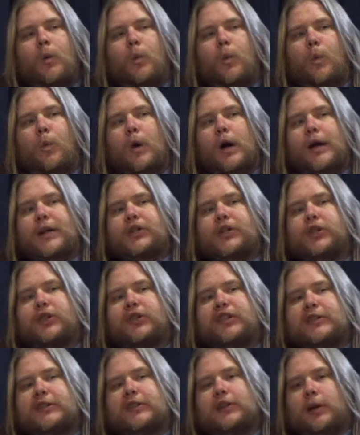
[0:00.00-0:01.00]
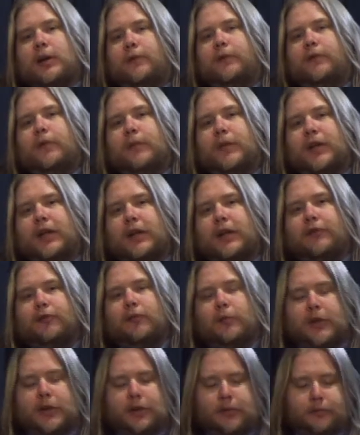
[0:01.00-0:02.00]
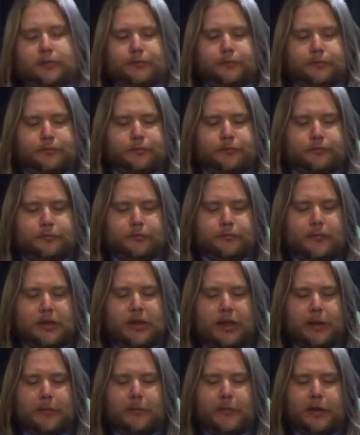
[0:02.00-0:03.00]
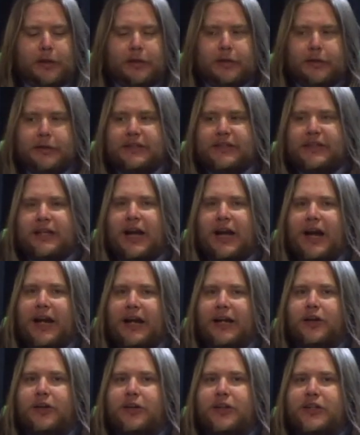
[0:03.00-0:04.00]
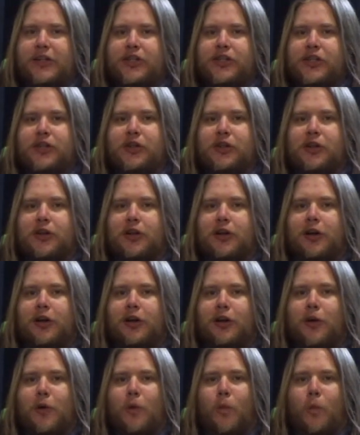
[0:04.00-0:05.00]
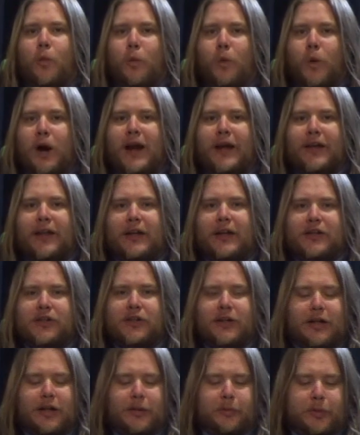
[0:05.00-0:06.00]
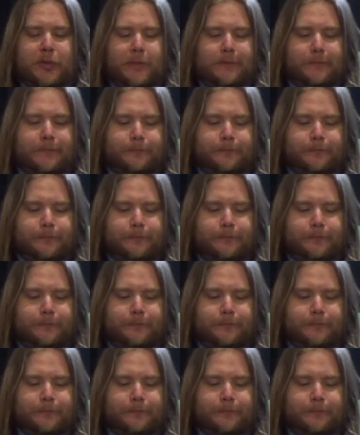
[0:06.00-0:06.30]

Why should this come from the government? I'm not entirely sure why that should happen.